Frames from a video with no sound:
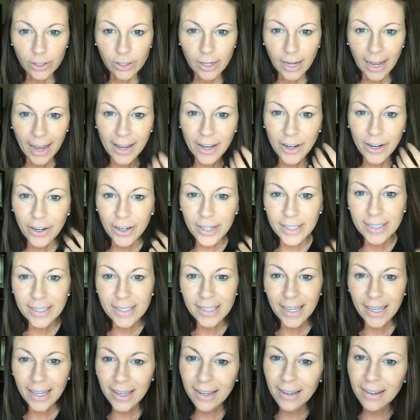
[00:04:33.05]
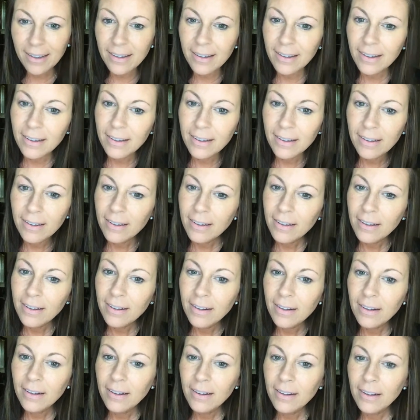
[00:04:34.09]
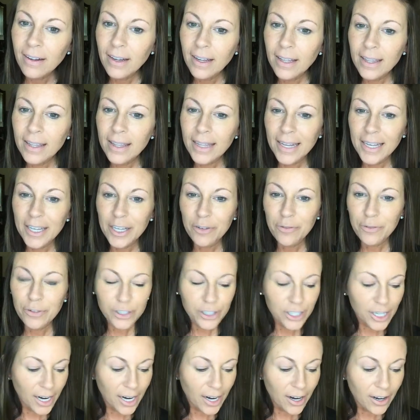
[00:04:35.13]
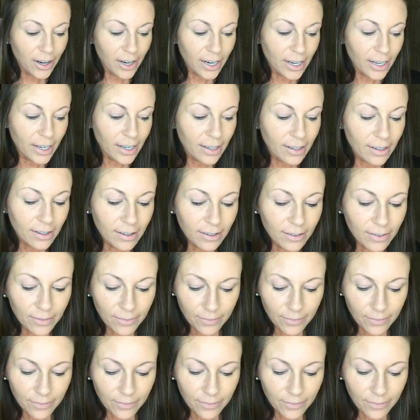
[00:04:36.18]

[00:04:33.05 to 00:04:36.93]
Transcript: Hey, Christy. Thank you for sharing.